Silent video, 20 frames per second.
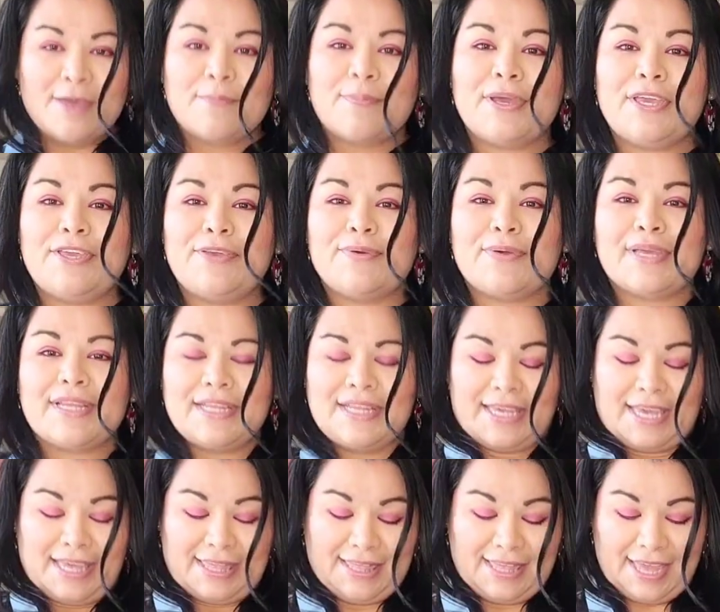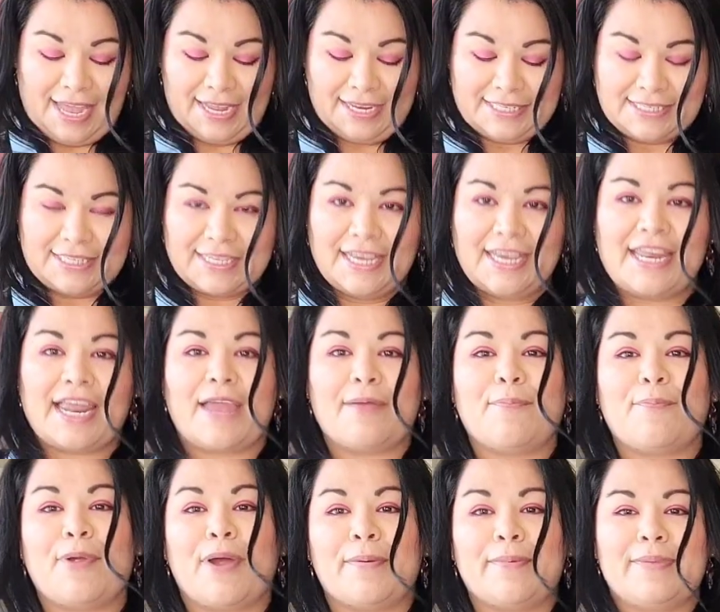But you can get the idea. And I
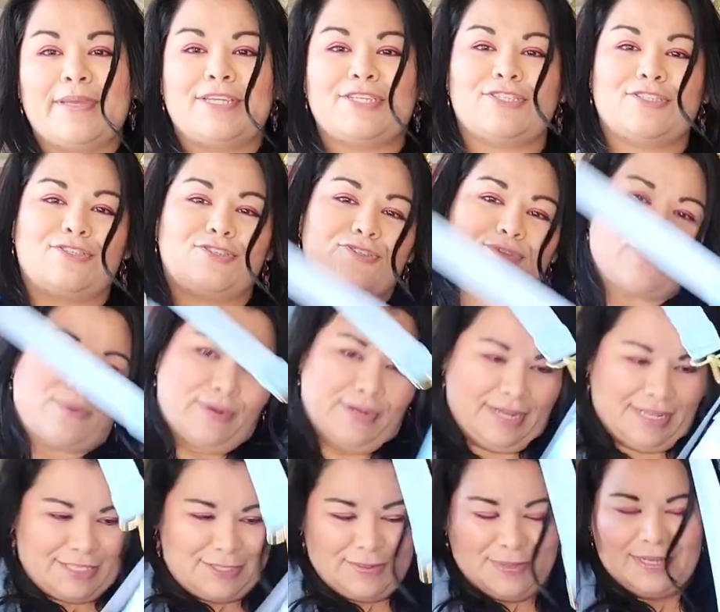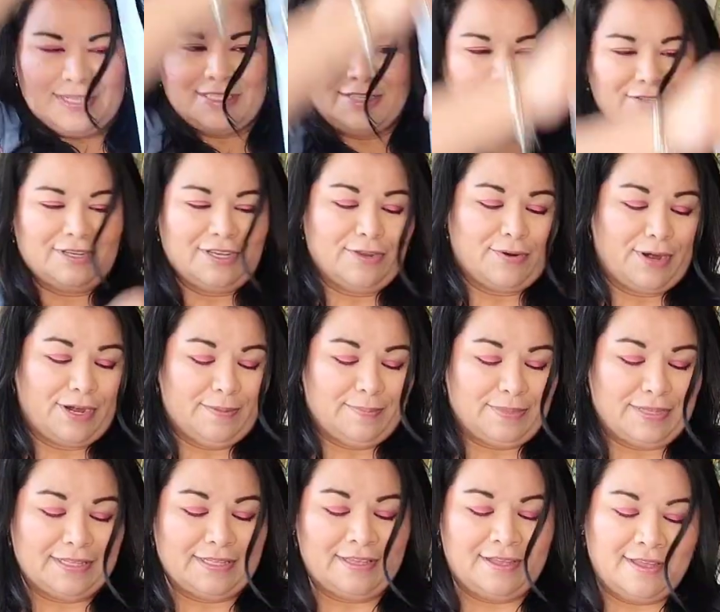probably should shorten it so it doesn't look
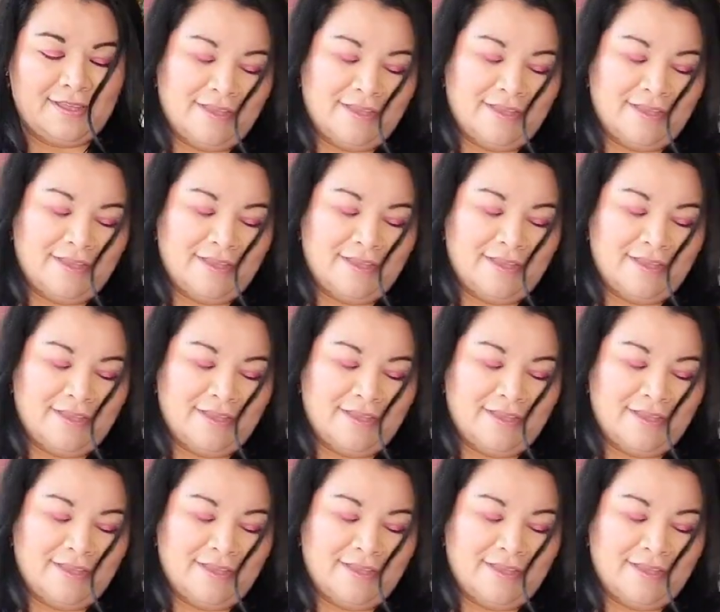incredibly